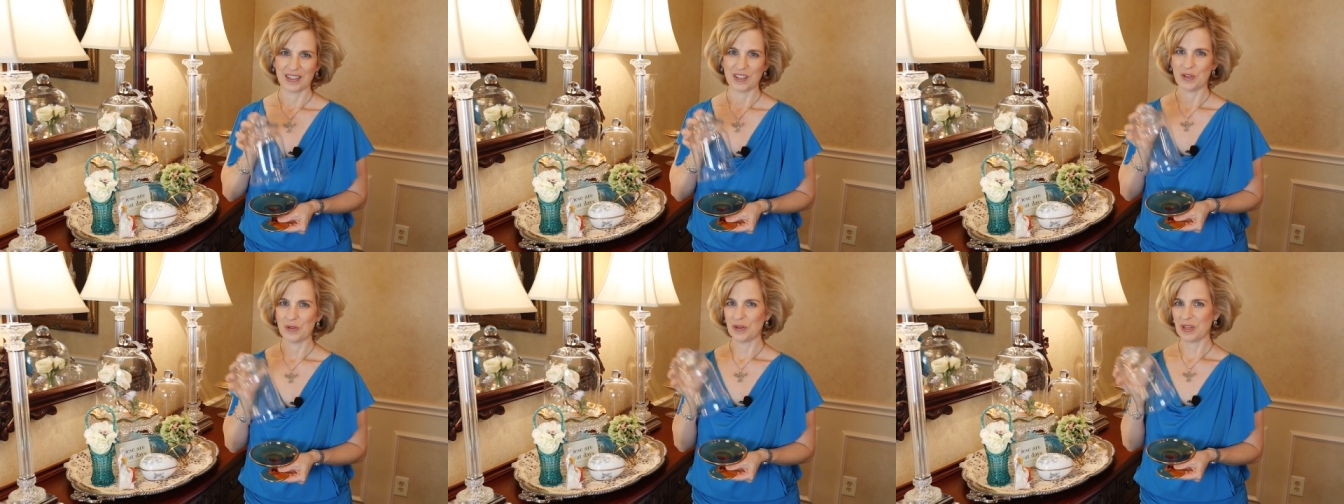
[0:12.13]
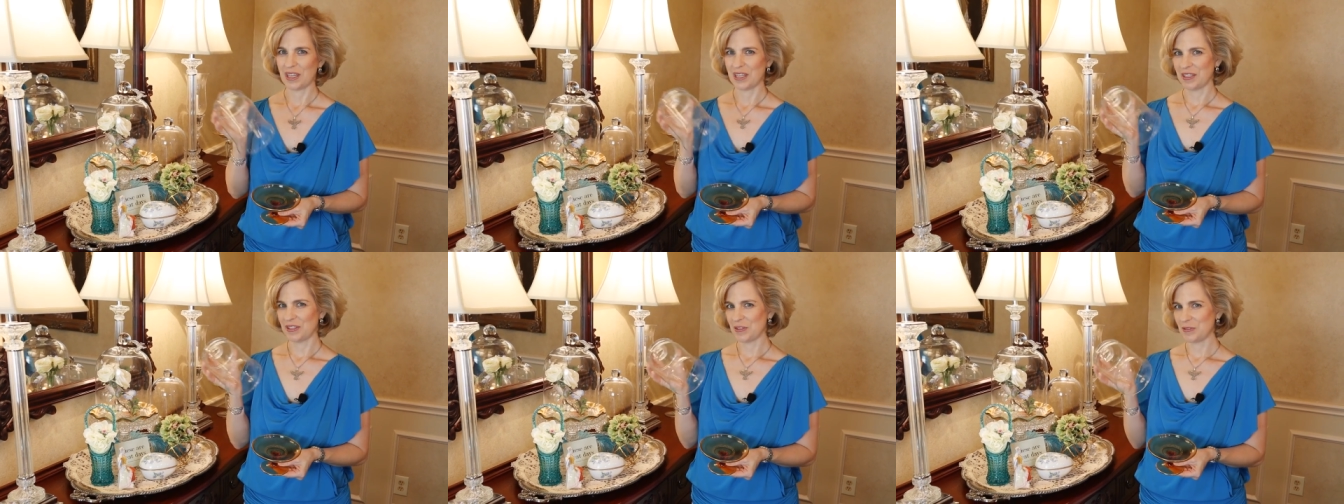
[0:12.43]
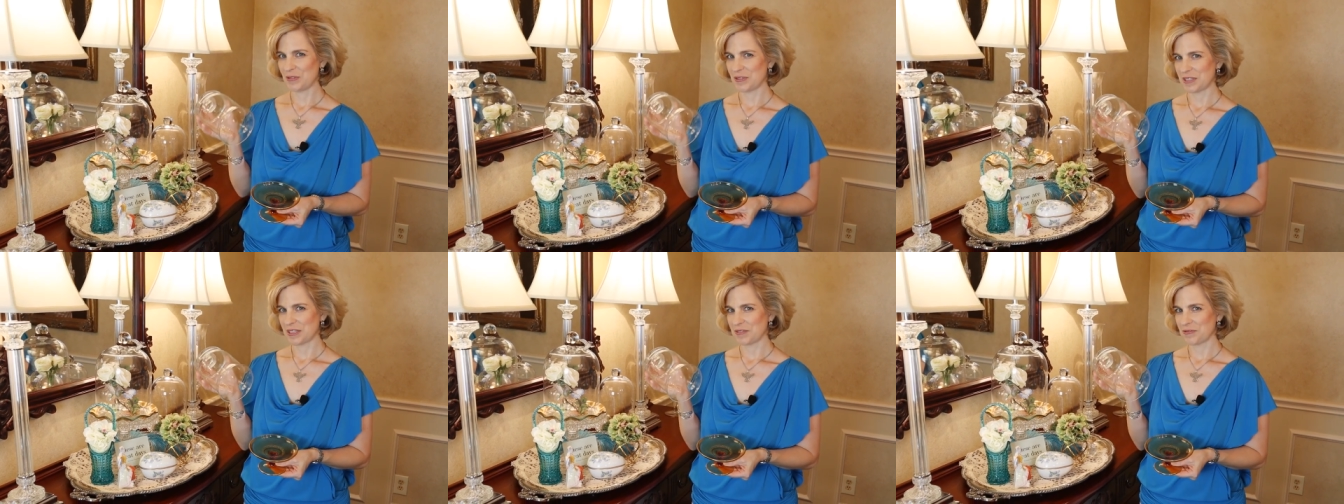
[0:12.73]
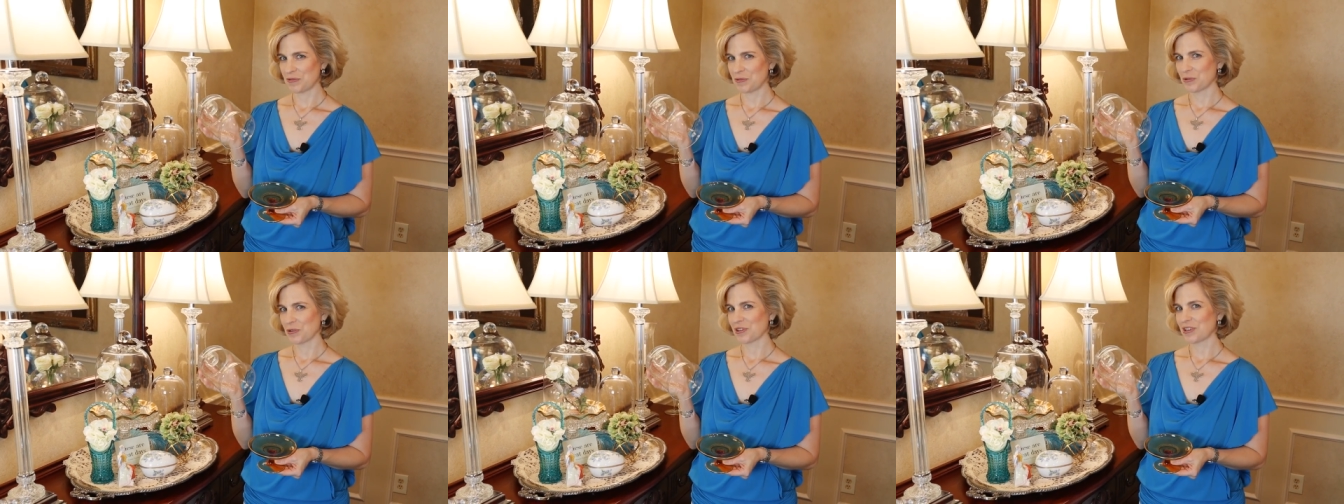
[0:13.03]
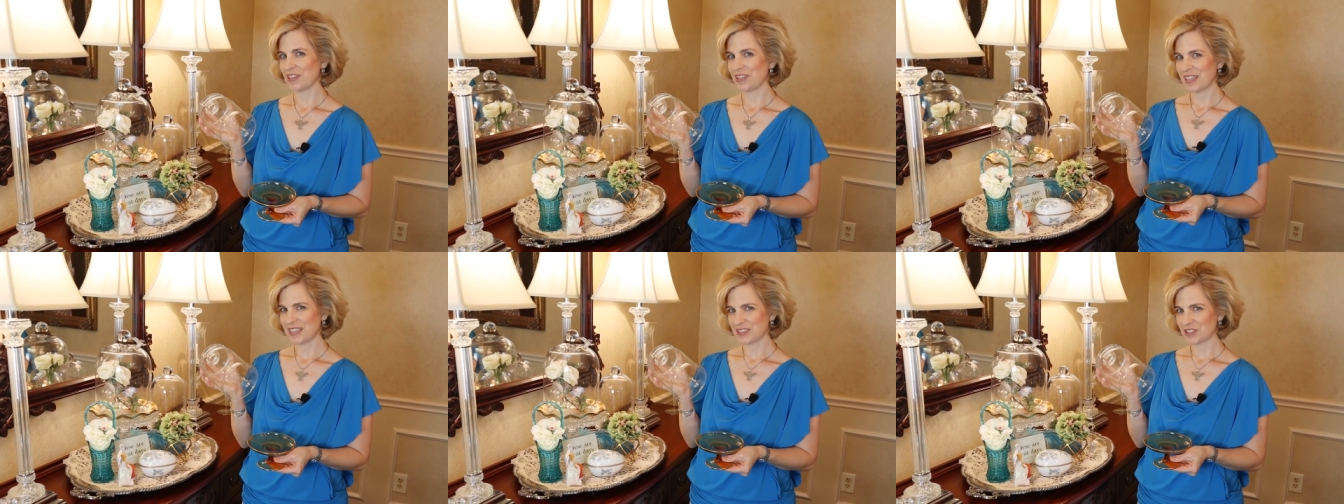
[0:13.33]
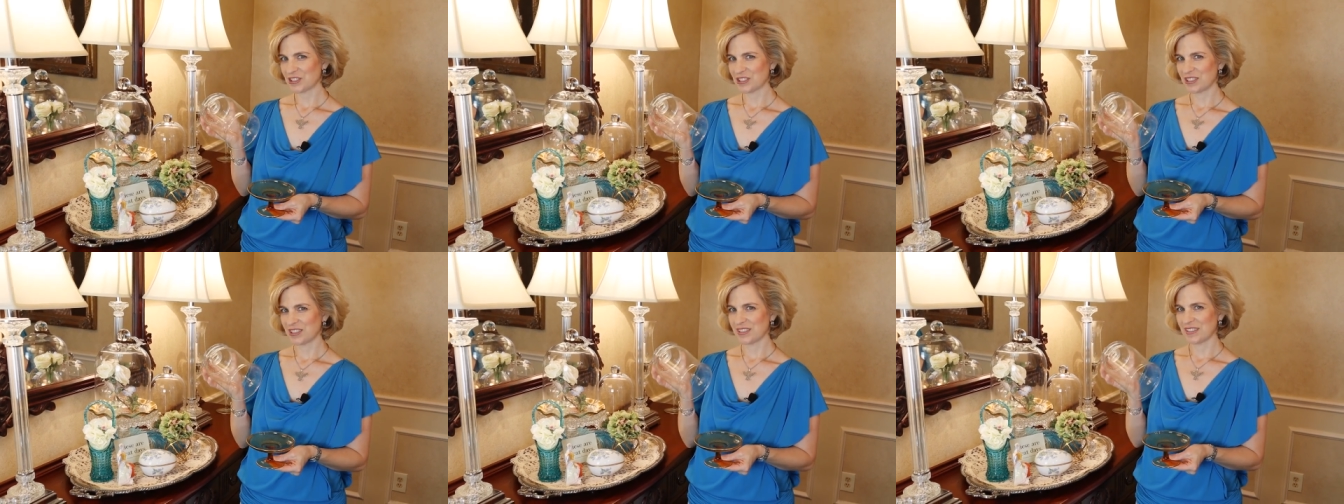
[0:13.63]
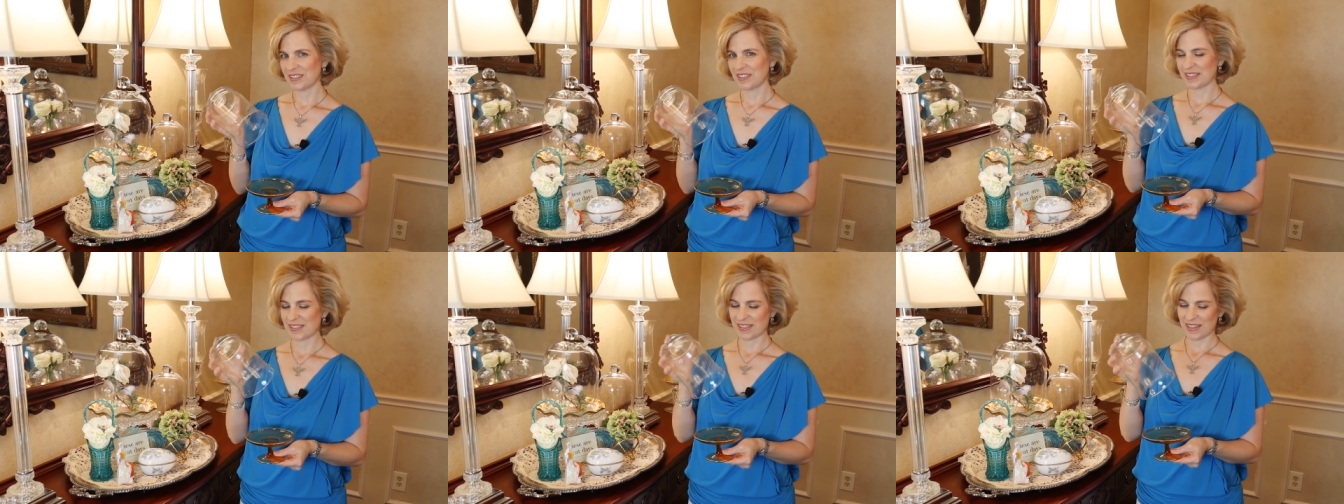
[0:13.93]
You can use it for
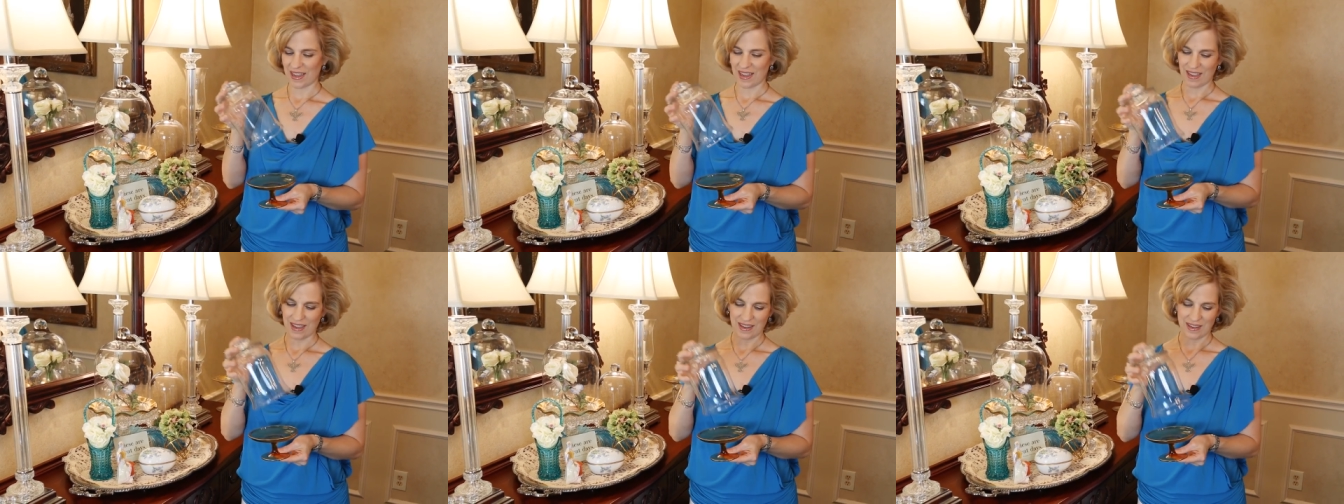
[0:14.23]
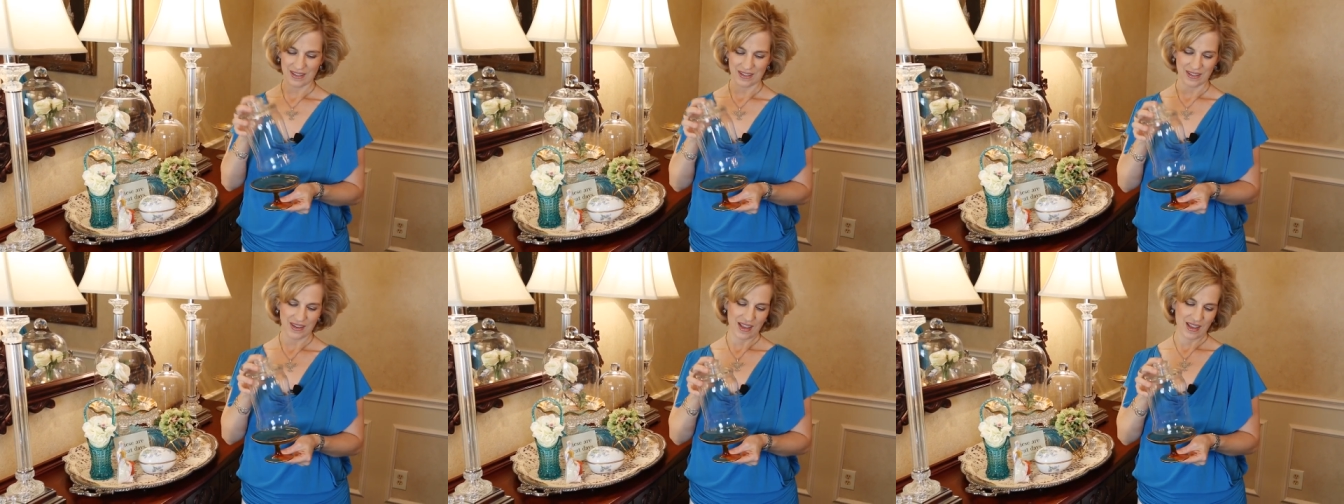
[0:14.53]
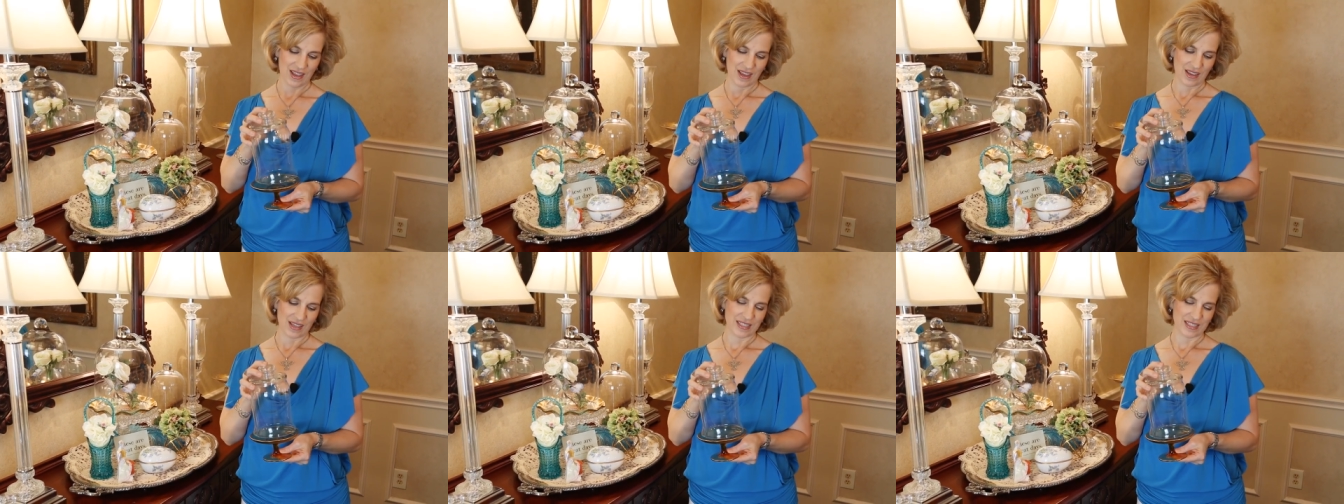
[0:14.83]
collections and